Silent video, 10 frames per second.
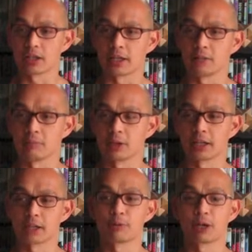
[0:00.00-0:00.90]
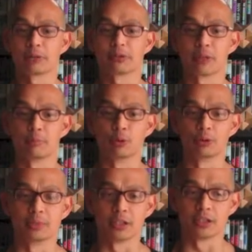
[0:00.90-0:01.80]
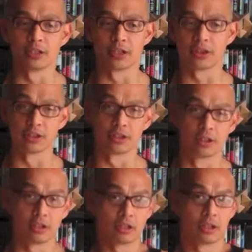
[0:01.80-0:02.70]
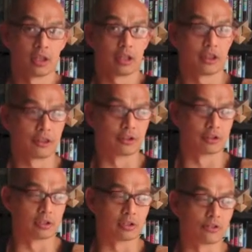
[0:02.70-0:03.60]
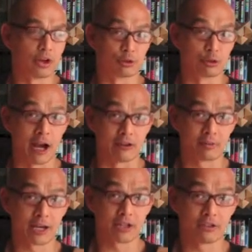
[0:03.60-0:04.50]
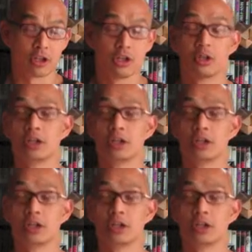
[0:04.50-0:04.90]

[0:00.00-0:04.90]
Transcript: Like a prime example would be the Evolve crash pads,